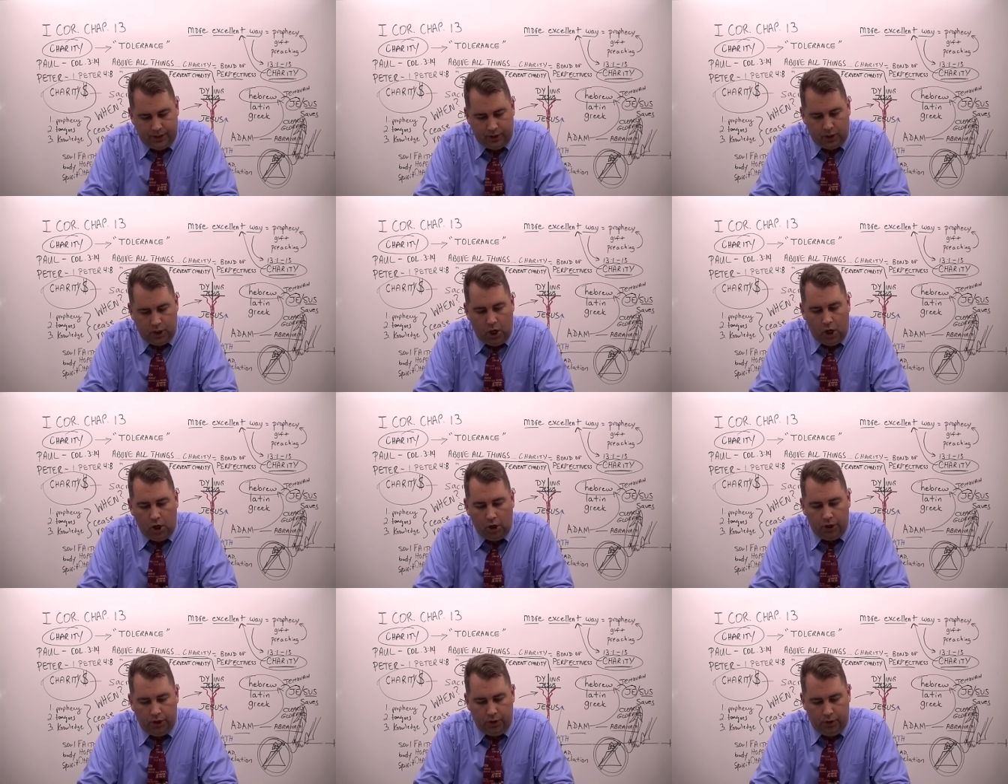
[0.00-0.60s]
They're
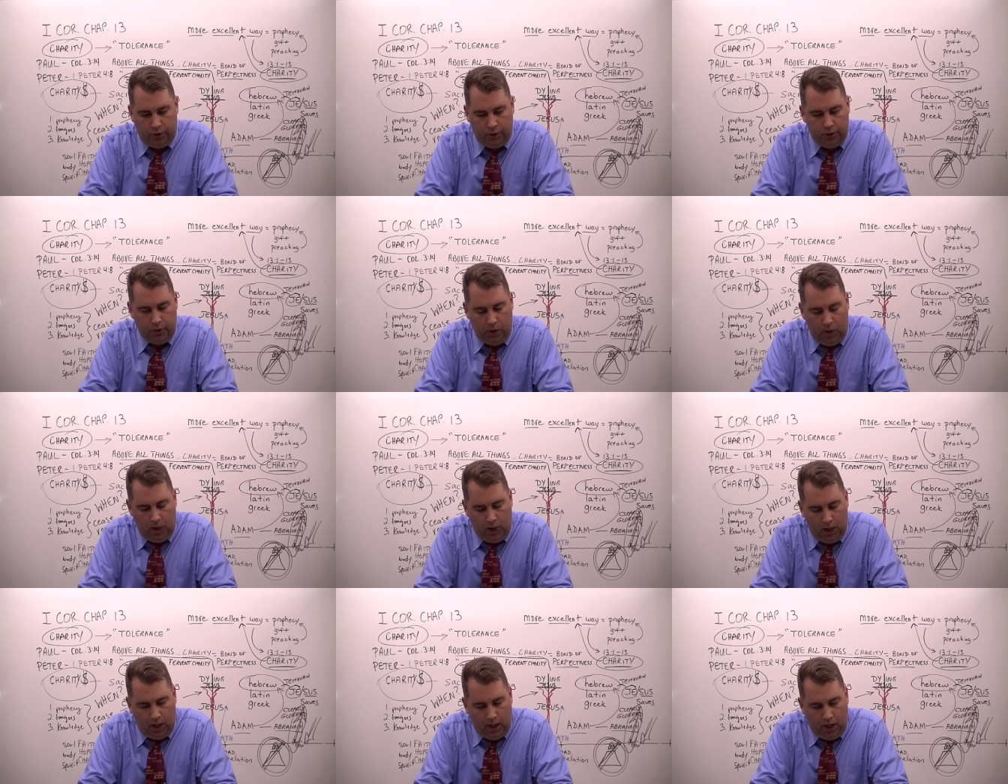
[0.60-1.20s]
carnal.
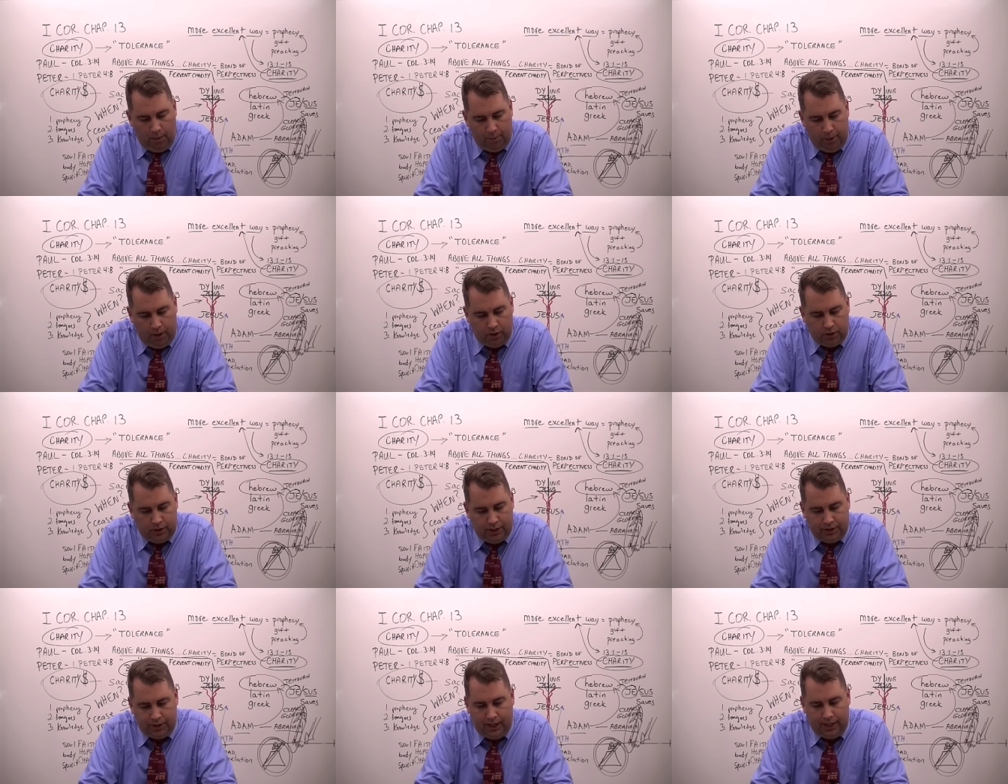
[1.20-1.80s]

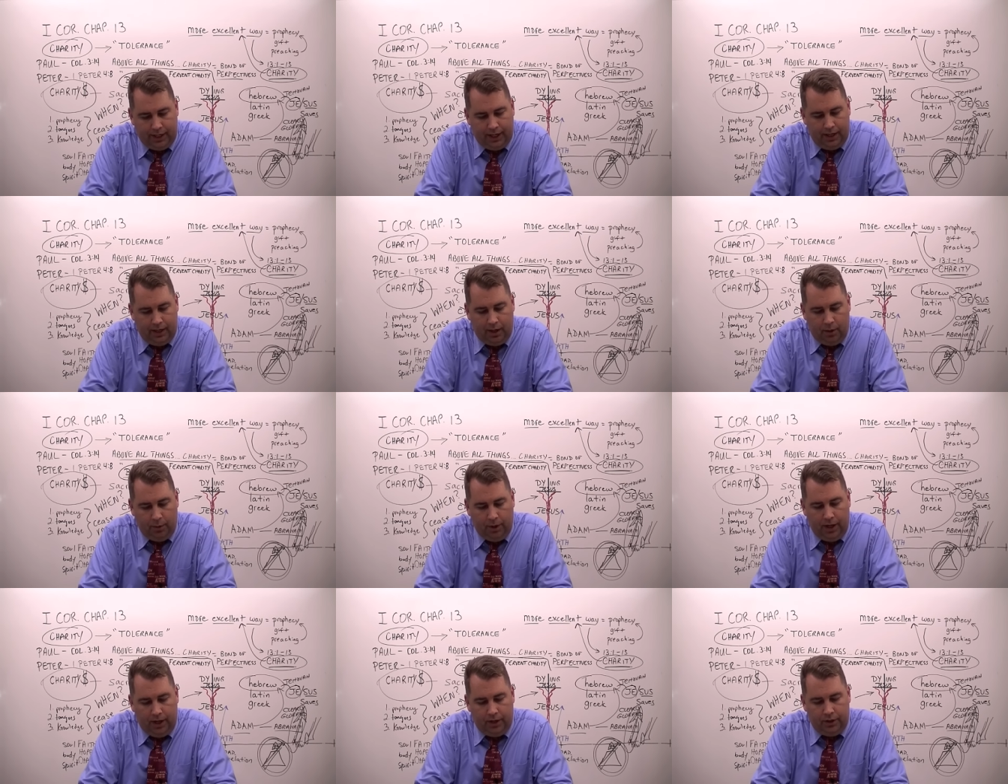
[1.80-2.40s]
Paul says, I
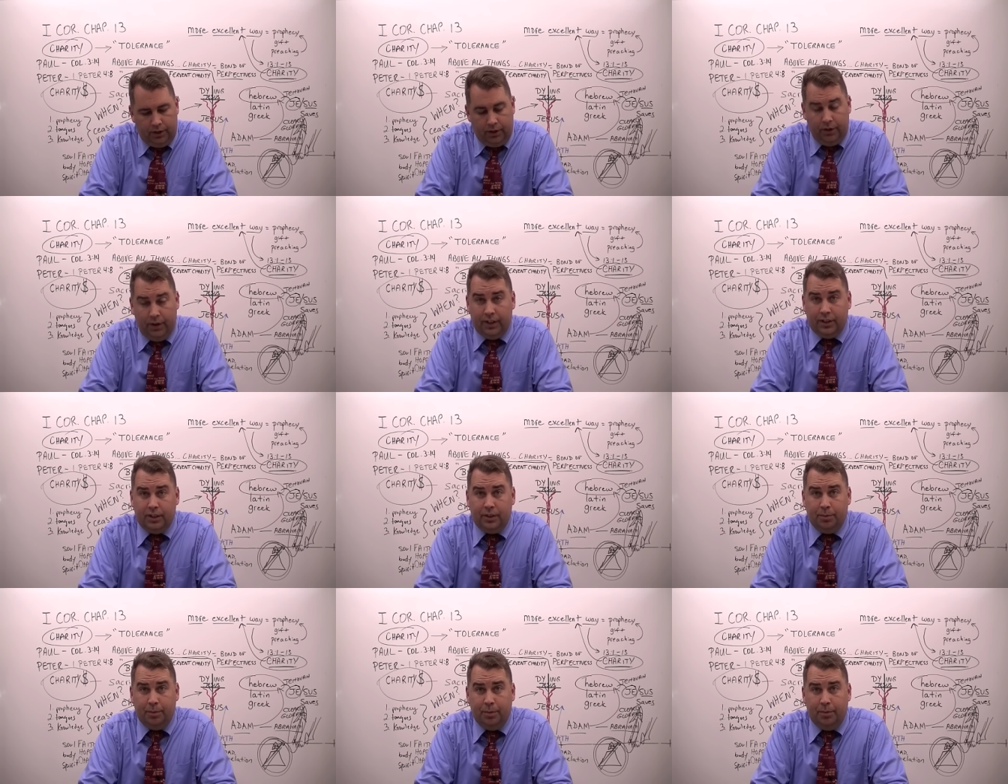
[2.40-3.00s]
cannot write unto you
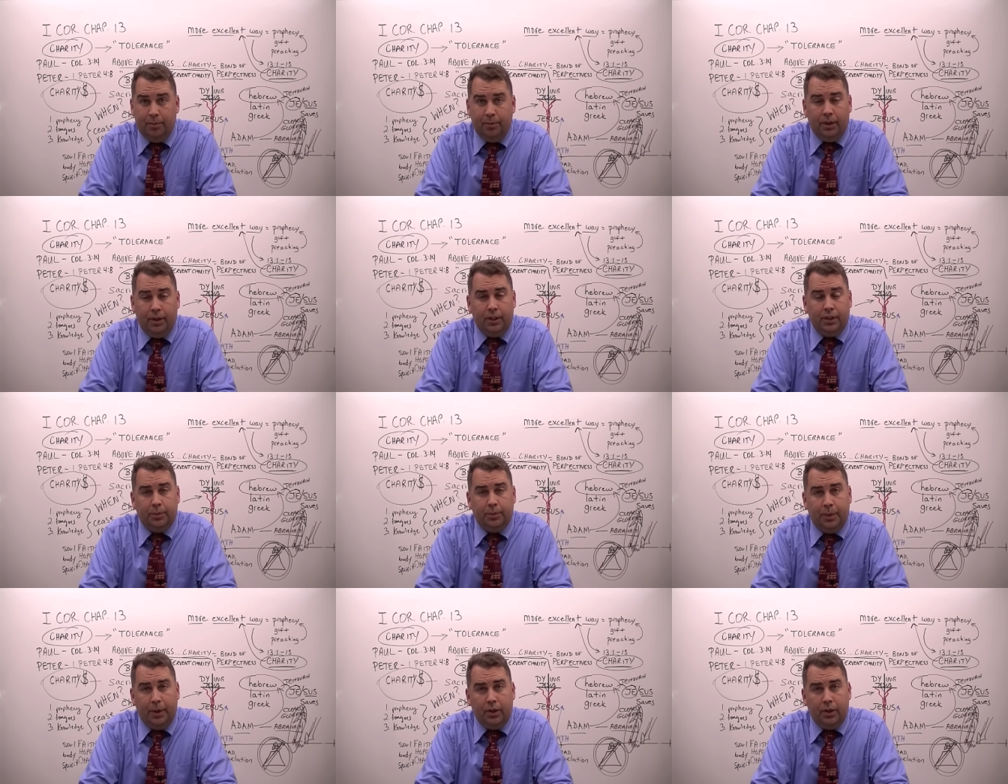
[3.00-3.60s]
as
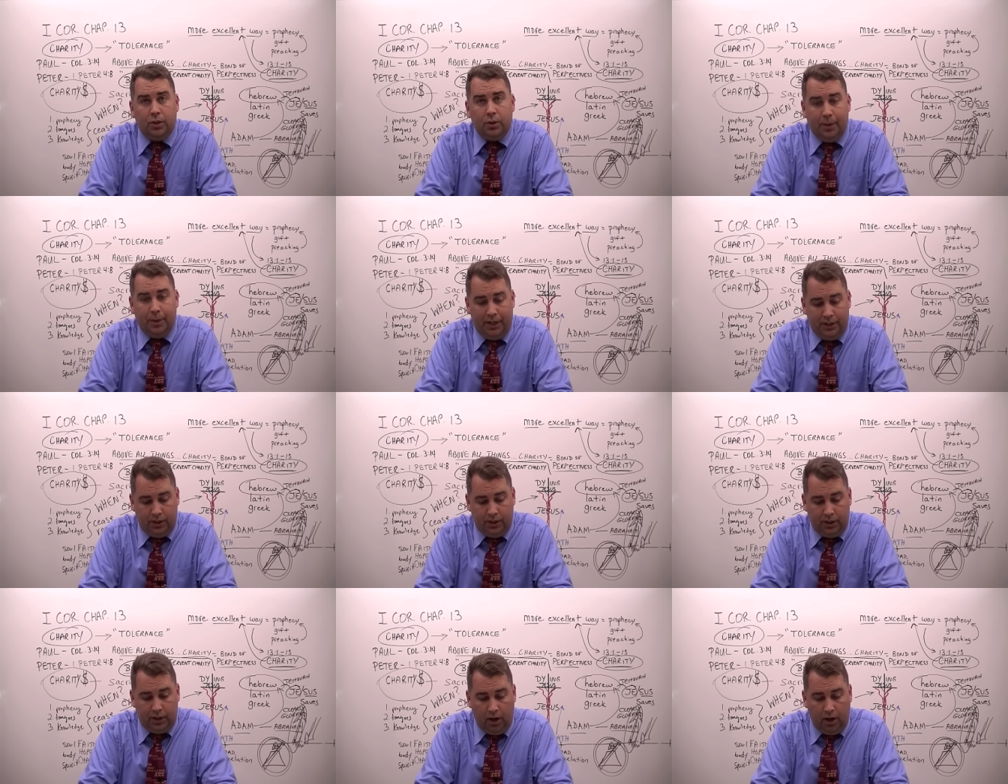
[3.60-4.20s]
unto spiritual,
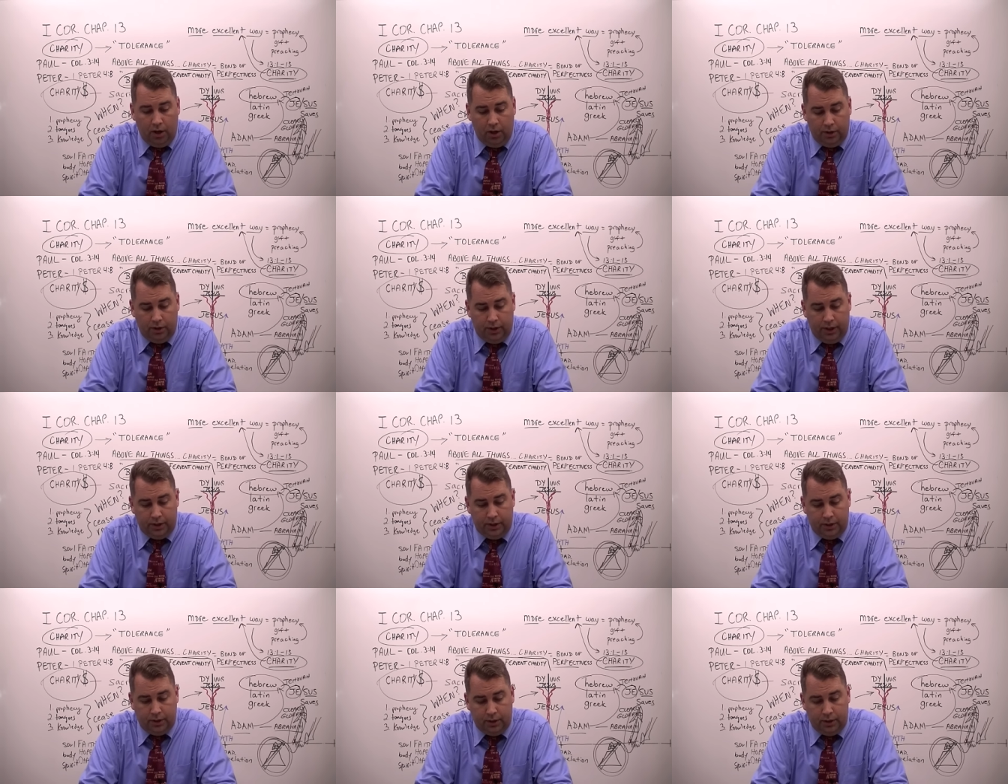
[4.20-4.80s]
but as unto
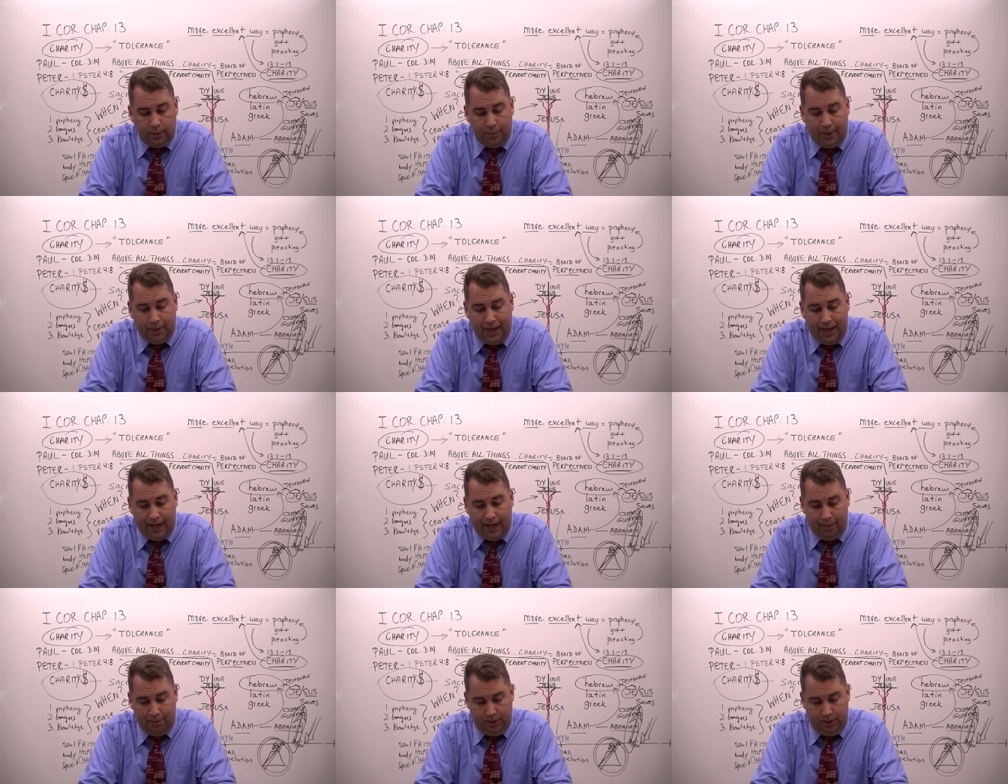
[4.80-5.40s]
carnal, as unto
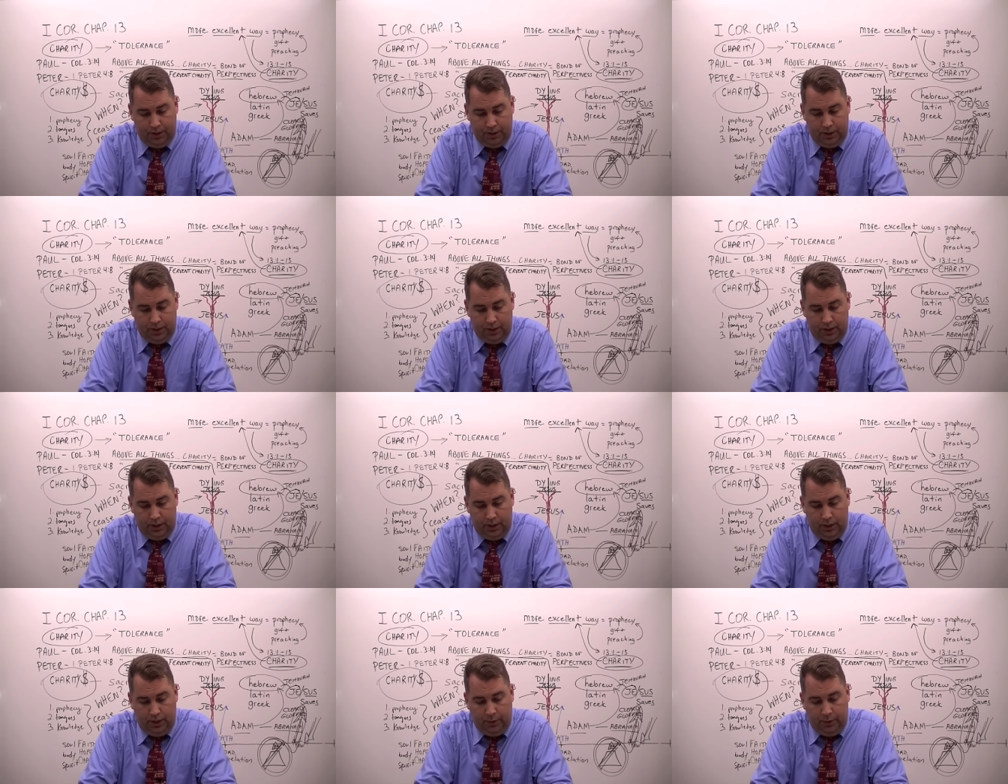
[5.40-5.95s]
babes.